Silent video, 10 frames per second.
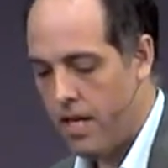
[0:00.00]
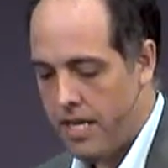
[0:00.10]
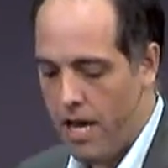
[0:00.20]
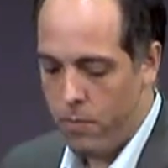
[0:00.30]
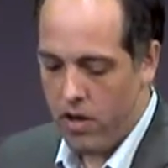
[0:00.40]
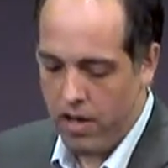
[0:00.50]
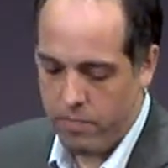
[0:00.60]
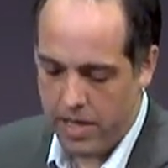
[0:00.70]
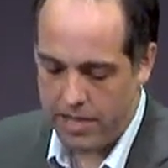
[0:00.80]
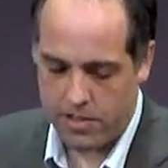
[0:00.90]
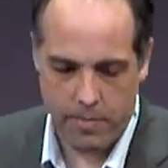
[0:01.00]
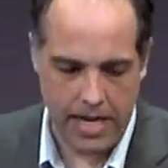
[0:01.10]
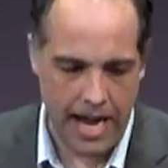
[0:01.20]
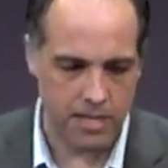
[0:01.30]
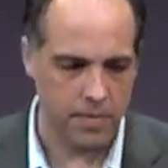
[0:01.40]
Now, we all have blinds. Somebody
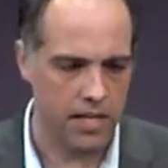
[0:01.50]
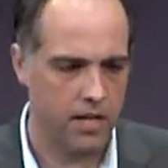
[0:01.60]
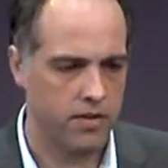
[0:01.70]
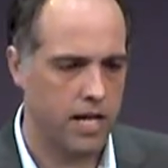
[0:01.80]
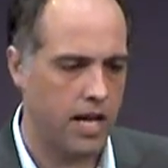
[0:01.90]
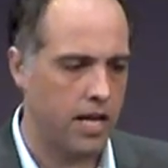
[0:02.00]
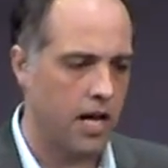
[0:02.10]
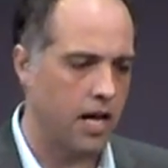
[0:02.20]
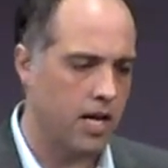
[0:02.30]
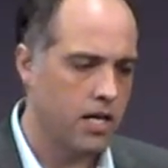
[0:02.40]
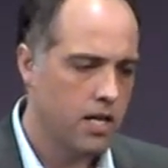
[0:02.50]
asked me the other day, uh,